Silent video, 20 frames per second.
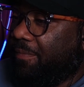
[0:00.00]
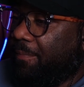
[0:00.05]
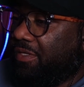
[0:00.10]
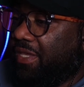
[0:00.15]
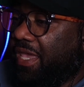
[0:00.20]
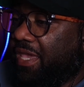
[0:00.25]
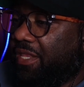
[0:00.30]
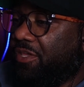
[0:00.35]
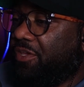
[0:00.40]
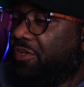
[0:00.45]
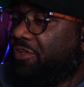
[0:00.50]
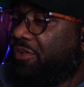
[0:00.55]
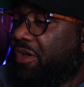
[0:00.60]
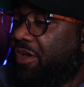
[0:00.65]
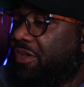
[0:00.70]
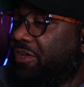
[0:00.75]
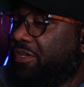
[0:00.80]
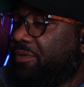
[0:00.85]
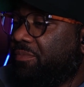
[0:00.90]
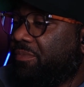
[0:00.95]
Caitlin
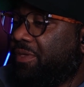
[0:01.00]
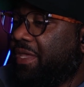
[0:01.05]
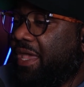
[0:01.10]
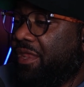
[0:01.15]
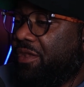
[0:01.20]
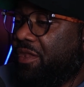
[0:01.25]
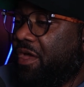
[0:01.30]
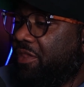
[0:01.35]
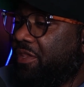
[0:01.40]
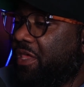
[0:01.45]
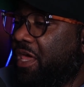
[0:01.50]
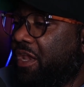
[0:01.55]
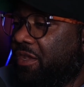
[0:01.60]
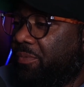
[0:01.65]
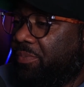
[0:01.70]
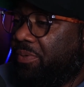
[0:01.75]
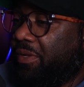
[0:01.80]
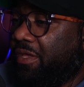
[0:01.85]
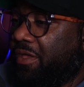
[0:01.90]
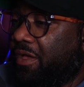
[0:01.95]
Clark and them got knocked out of
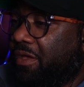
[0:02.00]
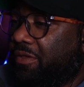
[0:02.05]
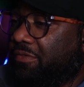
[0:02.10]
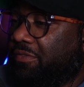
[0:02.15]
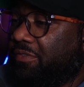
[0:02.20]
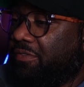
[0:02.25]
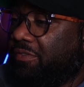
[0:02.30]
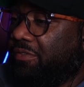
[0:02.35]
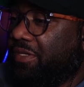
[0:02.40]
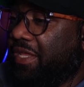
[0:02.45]
the playoffs.